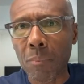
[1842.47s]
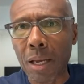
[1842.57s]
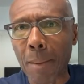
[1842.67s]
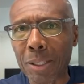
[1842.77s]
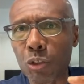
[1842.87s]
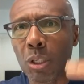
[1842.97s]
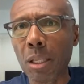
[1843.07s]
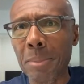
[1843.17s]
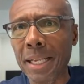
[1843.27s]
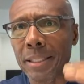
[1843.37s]
How about you
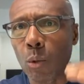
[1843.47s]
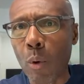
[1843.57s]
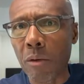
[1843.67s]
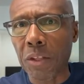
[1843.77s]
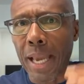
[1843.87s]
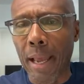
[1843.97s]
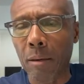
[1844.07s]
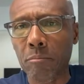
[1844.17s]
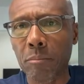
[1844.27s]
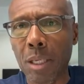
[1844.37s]
eliminate the wealth gap?
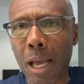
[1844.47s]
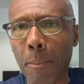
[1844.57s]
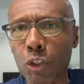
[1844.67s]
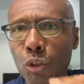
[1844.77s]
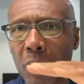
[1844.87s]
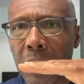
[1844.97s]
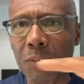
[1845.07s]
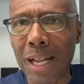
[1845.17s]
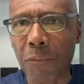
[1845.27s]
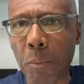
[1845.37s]
How about you
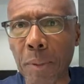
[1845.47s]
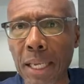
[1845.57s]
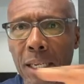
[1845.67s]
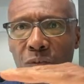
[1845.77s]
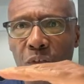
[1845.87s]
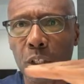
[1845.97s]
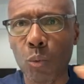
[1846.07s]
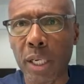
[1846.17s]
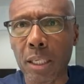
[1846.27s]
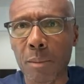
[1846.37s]
even out the playing field
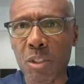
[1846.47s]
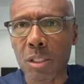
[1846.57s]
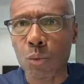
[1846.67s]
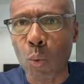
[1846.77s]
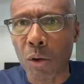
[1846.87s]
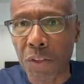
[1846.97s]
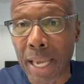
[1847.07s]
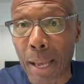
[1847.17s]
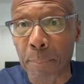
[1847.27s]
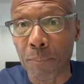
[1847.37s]
when it comes to this wealth
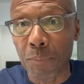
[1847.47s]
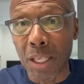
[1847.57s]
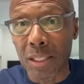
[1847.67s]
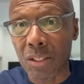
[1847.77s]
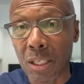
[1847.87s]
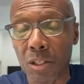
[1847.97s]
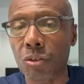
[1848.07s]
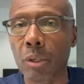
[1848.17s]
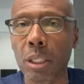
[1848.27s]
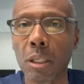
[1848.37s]
gap in this
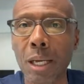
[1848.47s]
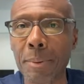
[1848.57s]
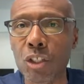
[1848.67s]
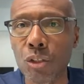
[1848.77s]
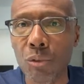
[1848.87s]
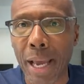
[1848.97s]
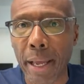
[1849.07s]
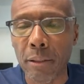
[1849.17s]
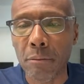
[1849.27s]
country? How about you do that?